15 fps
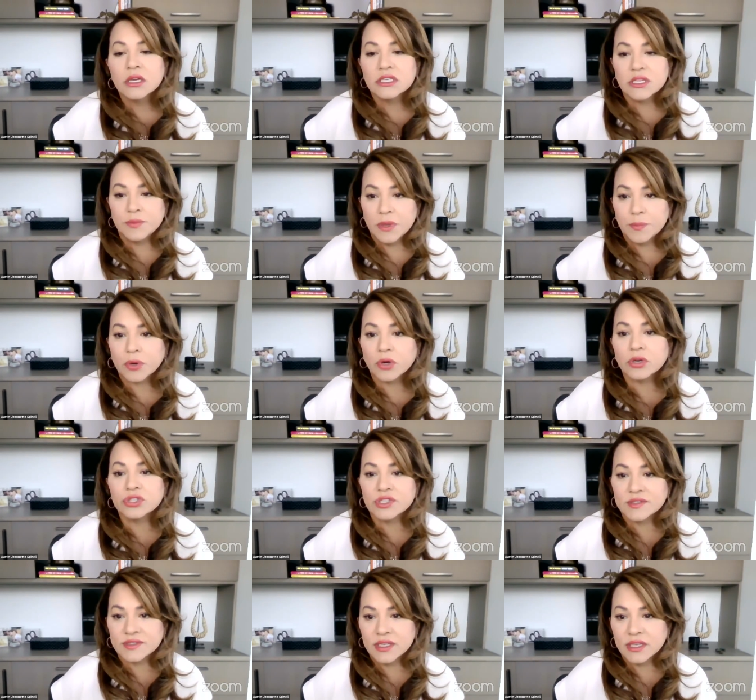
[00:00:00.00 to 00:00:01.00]
to be
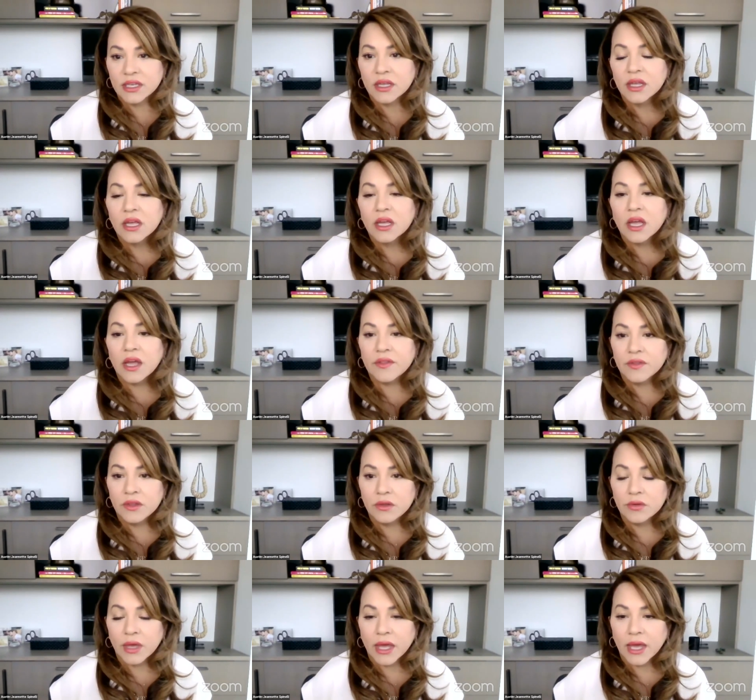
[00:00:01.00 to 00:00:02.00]
purchasing in
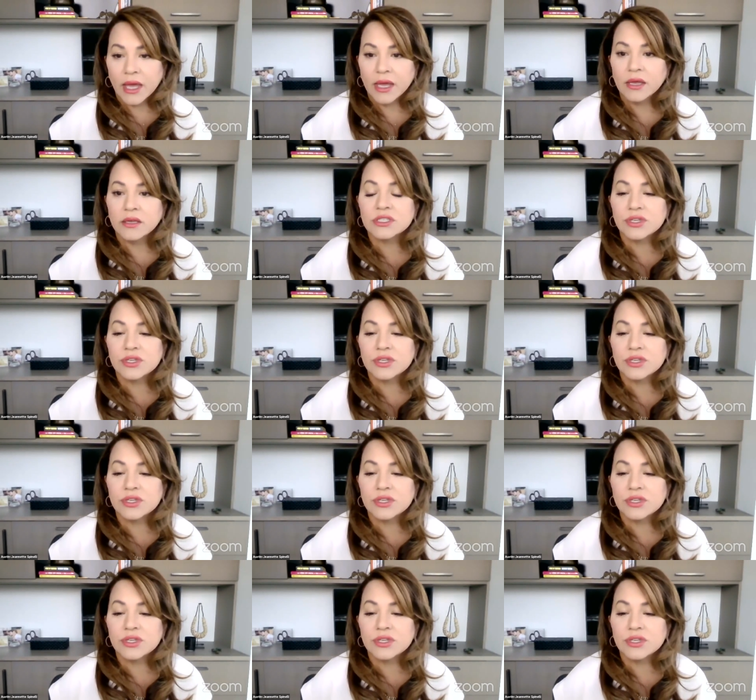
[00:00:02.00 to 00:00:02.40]
the UK